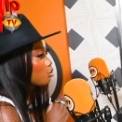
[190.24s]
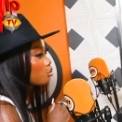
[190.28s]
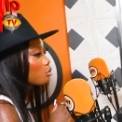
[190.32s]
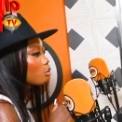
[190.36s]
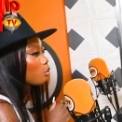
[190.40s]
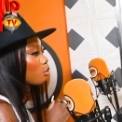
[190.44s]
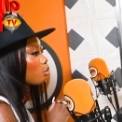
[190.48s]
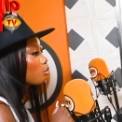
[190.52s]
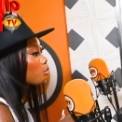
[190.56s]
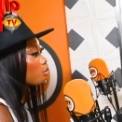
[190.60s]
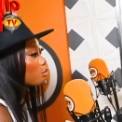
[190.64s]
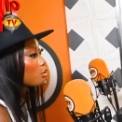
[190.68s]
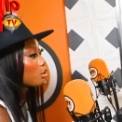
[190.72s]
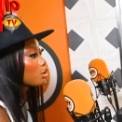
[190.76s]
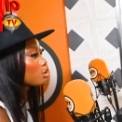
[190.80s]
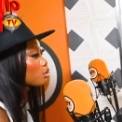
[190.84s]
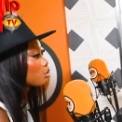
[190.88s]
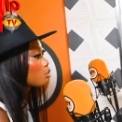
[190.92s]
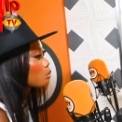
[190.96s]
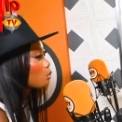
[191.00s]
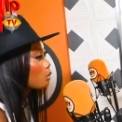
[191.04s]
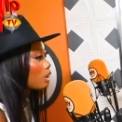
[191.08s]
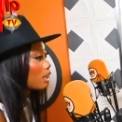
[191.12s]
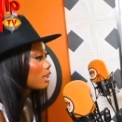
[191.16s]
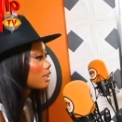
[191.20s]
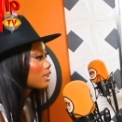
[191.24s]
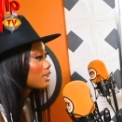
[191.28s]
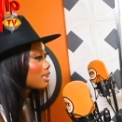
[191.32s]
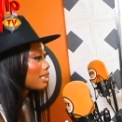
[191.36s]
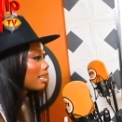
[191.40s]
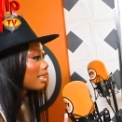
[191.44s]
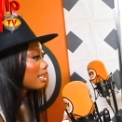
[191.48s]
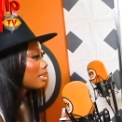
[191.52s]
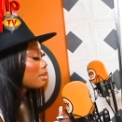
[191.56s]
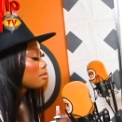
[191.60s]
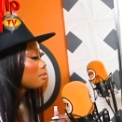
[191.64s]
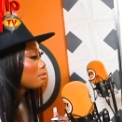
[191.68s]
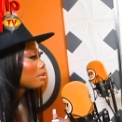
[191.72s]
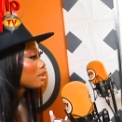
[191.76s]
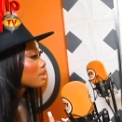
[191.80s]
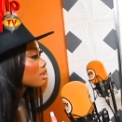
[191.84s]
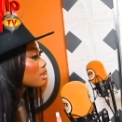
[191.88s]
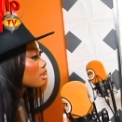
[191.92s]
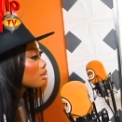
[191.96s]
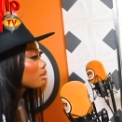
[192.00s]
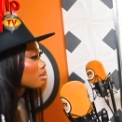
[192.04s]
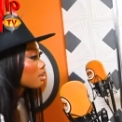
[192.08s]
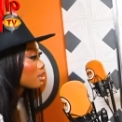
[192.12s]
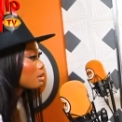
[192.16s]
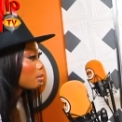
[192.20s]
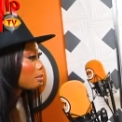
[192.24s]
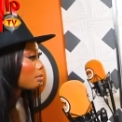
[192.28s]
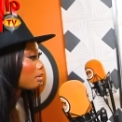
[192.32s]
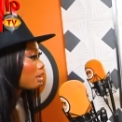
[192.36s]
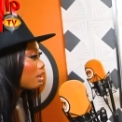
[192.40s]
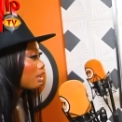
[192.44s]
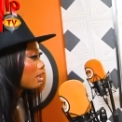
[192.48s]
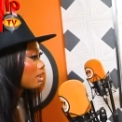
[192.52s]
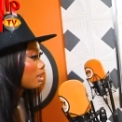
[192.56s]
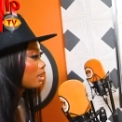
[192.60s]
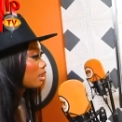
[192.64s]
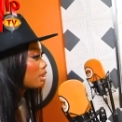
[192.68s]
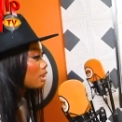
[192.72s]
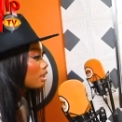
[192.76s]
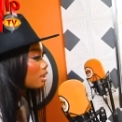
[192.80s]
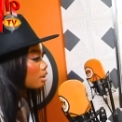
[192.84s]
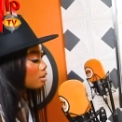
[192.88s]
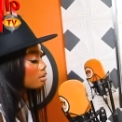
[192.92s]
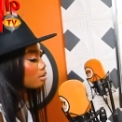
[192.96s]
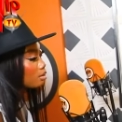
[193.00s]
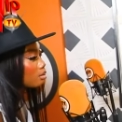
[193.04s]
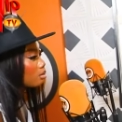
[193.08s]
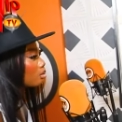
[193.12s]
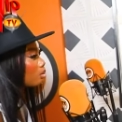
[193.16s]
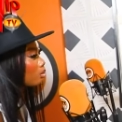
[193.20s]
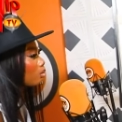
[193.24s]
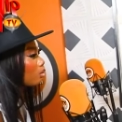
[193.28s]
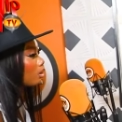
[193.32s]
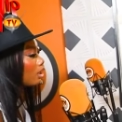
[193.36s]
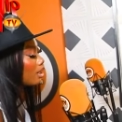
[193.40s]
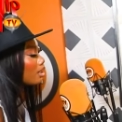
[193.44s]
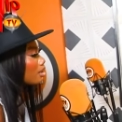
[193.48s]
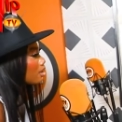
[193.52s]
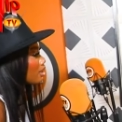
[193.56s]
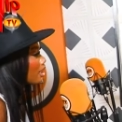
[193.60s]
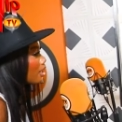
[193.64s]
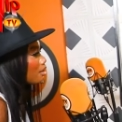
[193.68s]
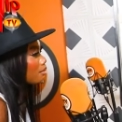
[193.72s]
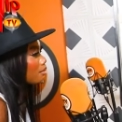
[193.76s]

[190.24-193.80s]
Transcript: you go for what you want and be serious about it. You know, and